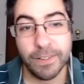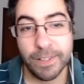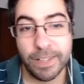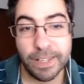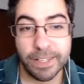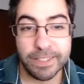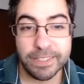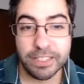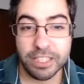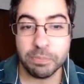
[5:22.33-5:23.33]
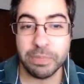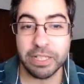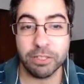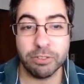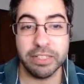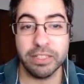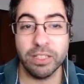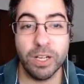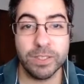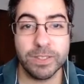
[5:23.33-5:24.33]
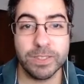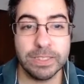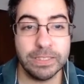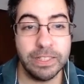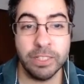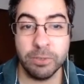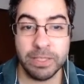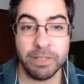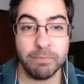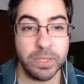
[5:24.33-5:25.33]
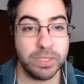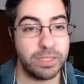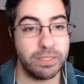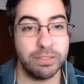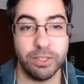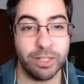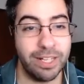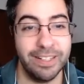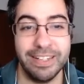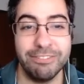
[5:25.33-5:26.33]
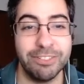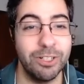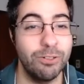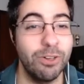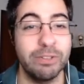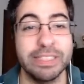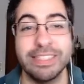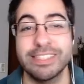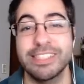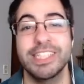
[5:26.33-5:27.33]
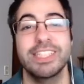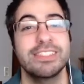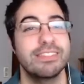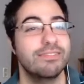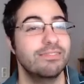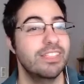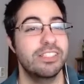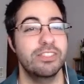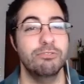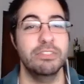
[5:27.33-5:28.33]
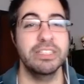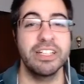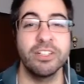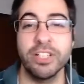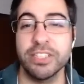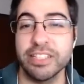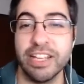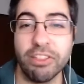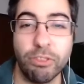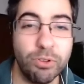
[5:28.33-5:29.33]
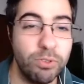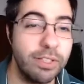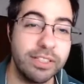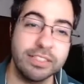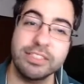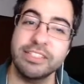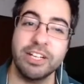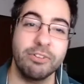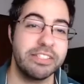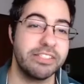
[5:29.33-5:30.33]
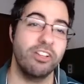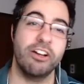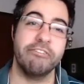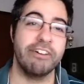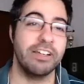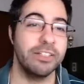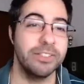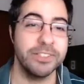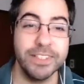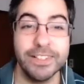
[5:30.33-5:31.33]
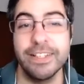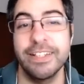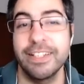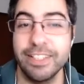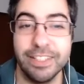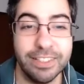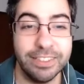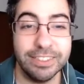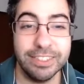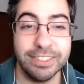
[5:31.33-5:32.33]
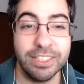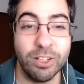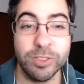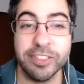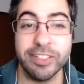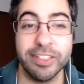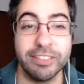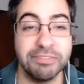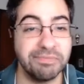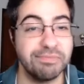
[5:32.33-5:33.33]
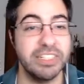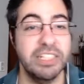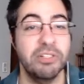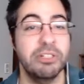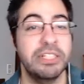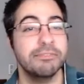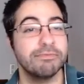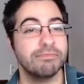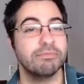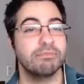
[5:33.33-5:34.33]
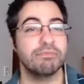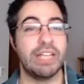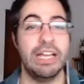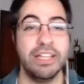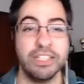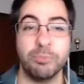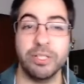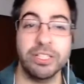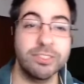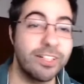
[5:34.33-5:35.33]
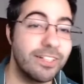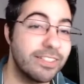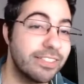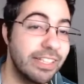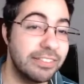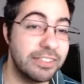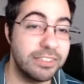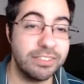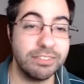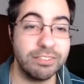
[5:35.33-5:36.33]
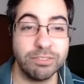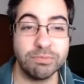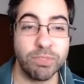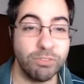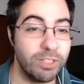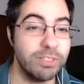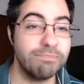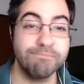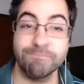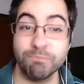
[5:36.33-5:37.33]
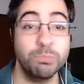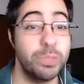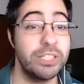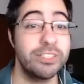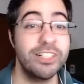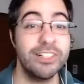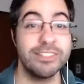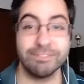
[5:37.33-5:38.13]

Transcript: I can see this being run a lot. In Arena, you can never go wrong with this card. It's really annoying to get through, it generates a lot of value. It's an all-star in Arena, and a pretty good card in Standard. Overall, pretty good card.